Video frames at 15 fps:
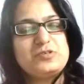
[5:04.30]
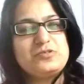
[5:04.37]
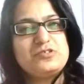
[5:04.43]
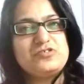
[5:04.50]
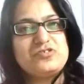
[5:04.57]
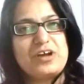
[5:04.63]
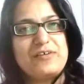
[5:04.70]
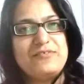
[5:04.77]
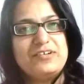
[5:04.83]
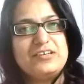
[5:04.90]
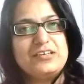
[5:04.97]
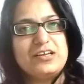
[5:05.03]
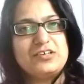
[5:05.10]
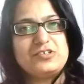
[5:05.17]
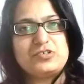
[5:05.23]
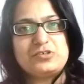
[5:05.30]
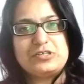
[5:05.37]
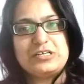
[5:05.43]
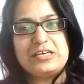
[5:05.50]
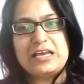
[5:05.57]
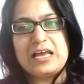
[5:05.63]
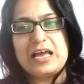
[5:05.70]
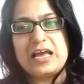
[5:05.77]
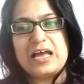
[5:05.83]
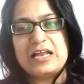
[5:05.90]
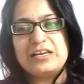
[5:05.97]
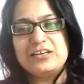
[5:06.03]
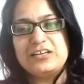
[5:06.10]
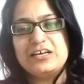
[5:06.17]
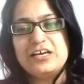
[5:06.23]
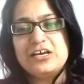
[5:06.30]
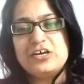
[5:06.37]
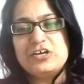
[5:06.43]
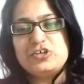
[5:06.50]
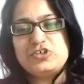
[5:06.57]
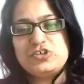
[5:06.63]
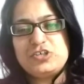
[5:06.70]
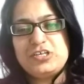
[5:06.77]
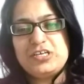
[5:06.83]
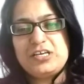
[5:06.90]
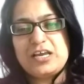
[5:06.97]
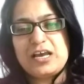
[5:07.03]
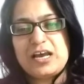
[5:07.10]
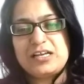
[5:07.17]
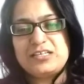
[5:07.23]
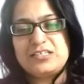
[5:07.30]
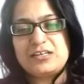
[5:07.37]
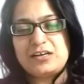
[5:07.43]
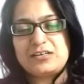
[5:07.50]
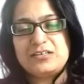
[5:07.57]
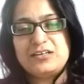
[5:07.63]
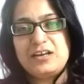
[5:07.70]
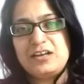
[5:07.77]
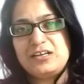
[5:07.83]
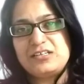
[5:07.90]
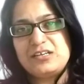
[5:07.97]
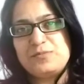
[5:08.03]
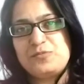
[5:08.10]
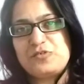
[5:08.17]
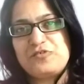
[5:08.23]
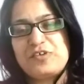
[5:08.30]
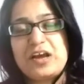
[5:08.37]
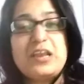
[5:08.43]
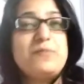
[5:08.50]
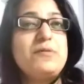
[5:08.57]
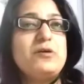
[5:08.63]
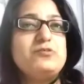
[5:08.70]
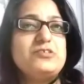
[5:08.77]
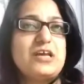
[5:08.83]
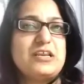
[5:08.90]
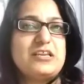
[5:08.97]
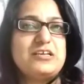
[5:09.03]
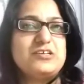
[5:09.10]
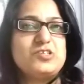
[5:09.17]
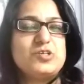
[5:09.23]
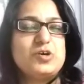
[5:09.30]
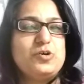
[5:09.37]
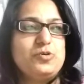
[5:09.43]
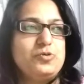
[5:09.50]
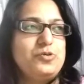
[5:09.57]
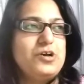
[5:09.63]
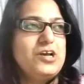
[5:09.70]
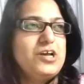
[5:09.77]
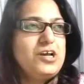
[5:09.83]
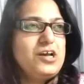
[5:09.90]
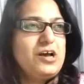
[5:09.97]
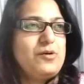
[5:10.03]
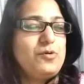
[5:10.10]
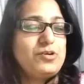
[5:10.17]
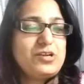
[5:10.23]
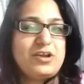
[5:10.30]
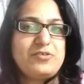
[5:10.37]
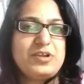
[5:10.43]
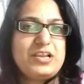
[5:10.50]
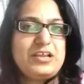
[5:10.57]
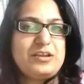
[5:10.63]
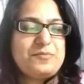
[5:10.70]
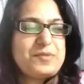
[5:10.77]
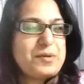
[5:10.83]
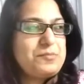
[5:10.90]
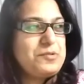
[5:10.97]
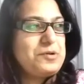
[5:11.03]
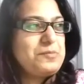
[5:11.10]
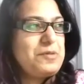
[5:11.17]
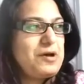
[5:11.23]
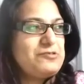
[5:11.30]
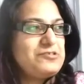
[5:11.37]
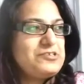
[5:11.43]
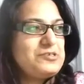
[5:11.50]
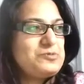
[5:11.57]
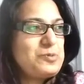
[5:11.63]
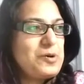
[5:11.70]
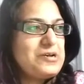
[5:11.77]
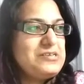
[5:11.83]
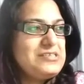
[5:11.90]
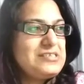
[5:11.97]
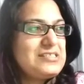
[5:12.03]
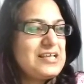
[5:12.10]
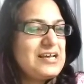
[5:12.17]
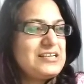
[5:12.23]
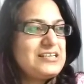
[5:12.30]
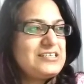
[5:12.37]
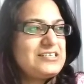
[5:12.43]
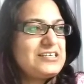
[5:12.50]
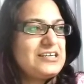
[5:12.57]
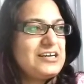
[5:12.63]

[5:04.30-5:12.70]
to the travel industry, and she had started a LinkedIn profile about 10 years ago. What I really remember about it was that,